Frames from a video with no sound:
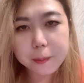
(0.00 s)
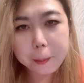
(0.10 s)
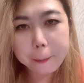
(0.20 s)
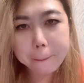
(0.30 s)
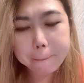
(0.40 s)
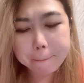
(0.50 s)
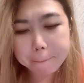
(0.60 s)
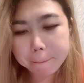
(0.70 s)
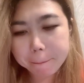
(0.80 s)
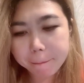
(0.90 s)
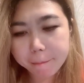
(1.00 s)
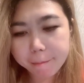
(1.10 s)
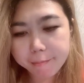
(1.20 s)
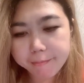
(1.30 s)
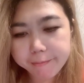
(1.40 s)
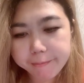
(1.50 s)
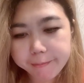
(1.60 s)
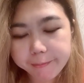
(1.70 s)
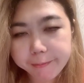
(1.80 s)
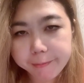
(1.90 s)

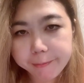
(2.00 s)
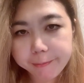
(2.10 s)
Nobody speaks.